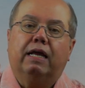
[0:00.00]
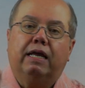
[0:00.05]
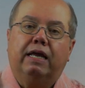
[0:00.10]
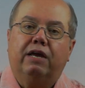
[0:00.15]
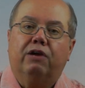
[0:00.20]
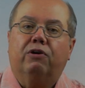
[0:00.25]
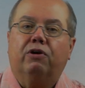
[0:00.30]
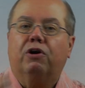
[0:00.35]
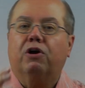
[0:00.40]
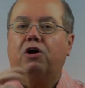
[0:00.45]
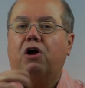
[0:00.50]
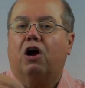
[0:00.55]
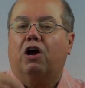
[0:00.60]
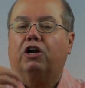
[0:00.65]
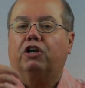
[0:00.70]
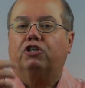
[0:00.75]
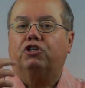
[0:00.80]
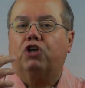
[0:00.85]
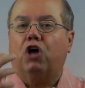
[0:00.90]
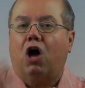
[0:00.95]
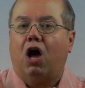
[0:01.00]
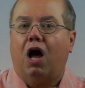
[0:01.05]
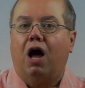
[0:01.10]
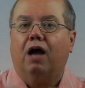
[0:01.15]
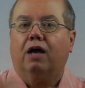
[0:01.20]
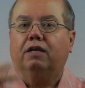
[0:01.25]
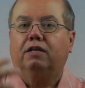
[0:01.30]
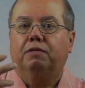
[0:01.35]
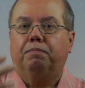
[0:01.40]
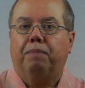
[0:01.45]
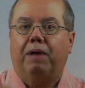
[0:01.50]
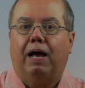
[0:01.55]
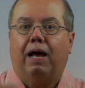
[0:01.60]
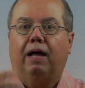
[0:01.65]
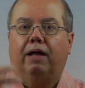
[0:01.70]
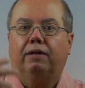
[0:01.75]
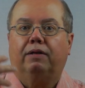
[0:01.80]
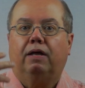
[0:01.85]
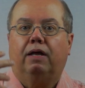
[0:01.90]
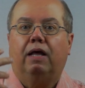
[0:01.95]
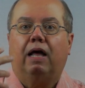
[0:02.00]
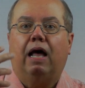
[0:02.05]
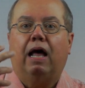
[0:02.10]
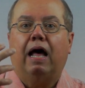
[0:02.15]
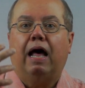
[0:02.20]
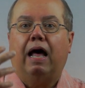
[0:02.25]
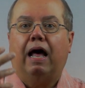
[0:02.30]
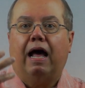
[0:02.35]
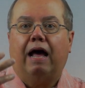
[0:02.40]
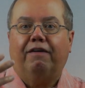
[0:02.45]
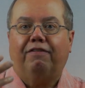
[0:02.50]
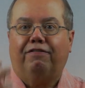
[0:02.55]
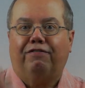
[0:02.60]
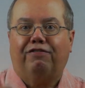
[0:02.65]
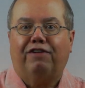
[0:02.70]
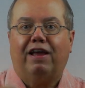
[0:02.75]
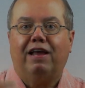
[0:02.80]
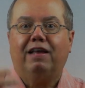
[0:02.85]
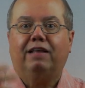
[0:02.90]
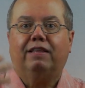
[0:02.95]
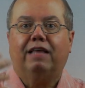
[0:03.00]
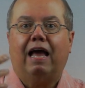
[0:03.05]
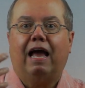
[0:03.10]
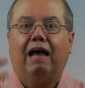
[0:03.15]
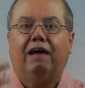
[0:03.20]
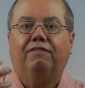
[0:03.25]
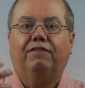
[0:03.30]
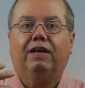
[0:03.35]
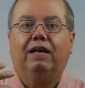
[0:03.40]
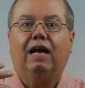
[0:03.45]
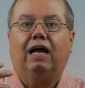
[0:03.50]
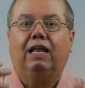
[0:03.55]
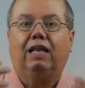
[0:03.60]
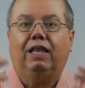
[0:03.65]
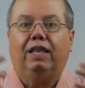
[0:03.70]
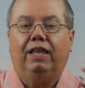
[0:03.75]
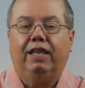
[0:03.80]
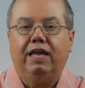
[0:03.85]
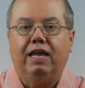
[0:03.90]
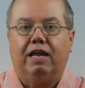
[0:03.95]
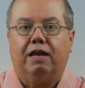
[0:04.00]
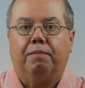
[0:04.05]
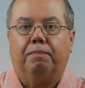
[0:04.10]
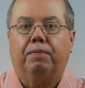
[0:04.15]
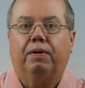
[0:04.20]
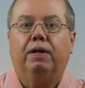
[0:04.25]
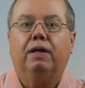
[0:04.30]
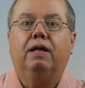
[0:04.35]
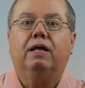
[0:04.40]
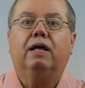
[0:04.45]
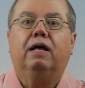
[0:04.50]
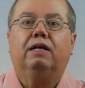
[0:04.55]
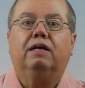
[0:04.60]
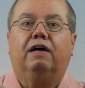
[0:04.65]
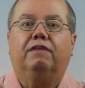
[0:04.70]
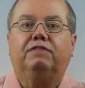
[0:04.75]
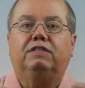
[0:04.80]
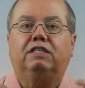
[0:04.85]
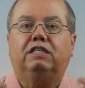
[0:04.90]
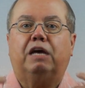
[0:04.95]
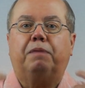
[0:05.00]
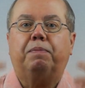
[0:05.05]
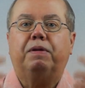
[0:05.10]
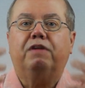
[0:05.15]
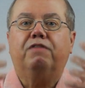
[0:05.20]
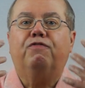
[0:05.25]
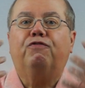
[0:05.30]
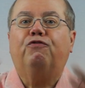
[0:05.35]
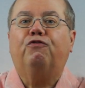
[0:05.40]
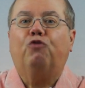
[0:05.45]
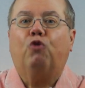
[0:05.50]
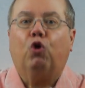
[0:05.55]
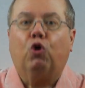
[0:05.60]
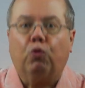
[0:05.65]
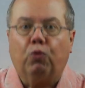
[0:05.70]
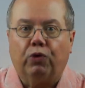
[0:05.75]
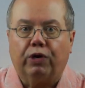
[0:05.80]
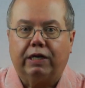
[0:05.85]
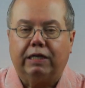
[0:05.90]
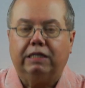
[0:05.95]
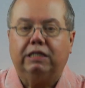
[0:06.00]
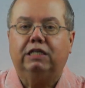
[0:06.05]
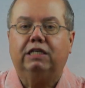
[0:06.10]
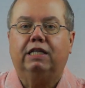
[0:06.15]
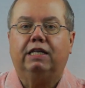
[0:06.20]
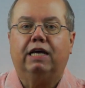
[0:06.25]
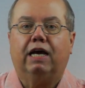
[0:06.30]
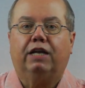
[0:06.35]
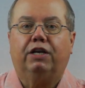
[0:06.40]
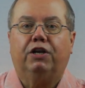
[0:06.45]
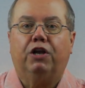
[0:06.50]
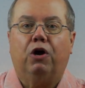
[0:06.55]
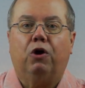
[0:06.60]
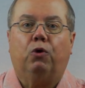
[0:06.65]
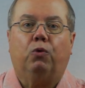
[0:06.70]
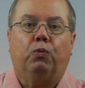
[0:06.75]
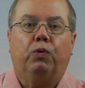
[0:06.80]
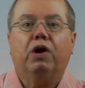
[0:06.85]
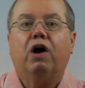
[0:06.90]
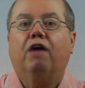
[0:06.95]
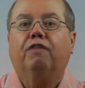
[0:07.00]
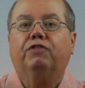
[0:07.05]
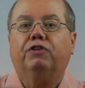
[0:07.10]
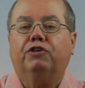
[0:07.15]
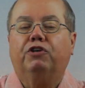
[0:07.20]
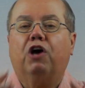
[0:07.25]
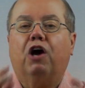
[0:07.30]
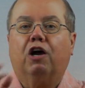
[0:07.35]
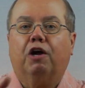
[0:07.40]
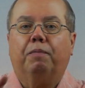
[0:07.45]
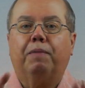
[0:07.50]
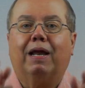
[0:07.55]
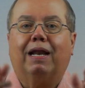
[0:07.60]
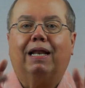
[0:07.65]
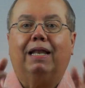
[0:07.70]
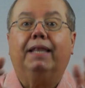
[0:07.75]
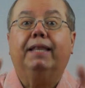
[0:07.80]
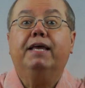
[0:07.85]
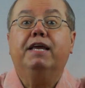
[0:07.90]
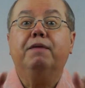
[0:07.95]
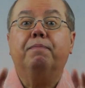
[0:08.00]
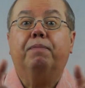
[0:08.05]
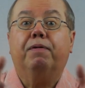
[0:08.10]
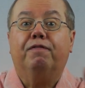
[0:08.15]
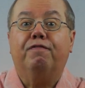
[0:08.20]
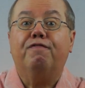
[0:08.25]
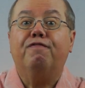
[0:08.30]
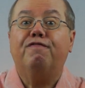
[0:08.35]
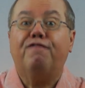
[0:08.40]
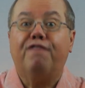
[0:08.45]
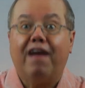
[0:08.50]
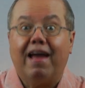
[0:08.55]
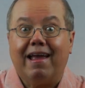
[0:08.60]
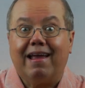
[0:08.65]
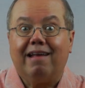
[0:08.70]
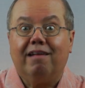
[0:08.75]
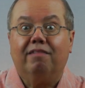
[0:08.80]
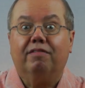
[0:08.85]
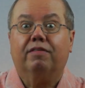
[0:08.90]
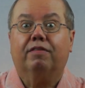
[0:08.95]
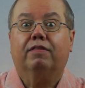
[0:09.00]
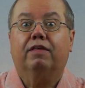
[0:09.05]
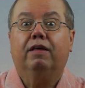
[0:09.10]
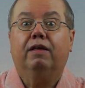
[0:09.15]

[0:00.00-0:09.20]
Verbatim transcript: Kierkegaard talked about faith having a leap of stepping forward into the unknown. We often talk about a leap of faith.